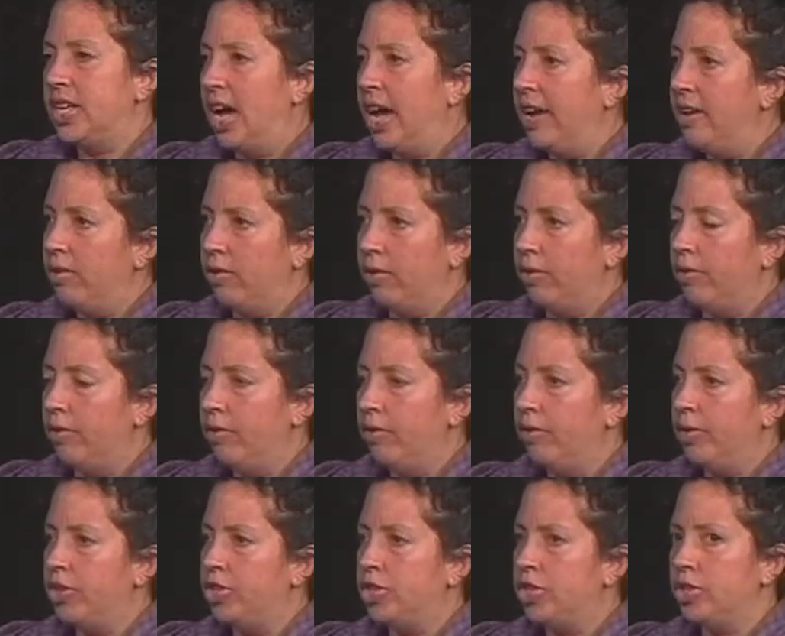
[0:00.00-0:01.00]
title,
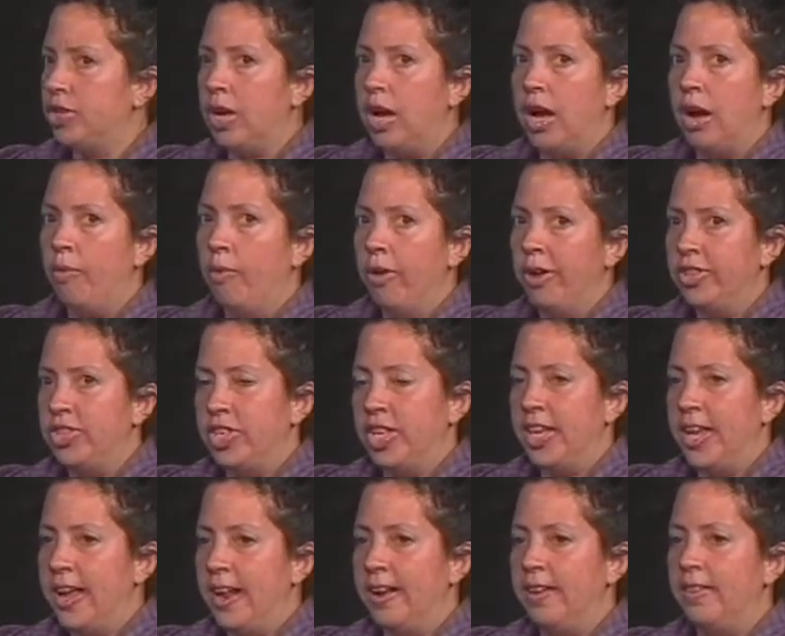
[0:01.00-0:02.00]
which once
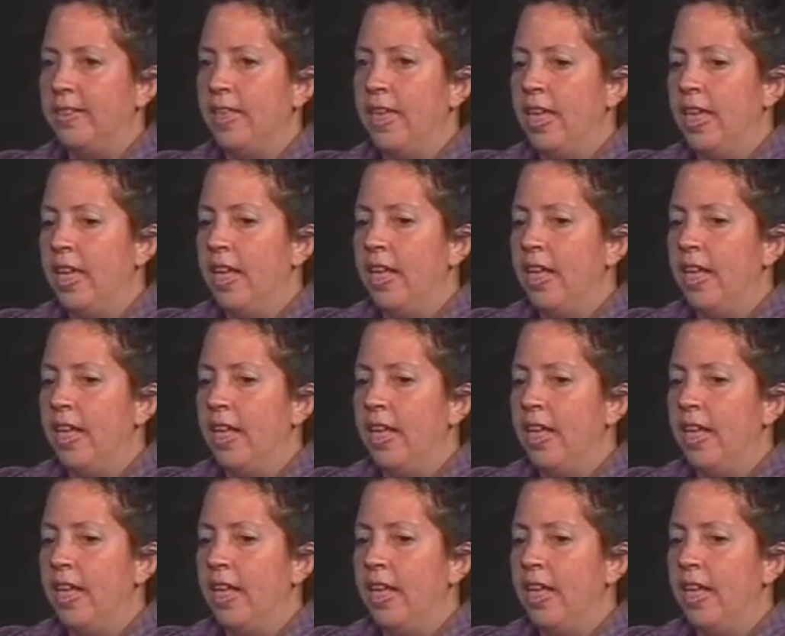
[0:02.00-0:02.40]
again,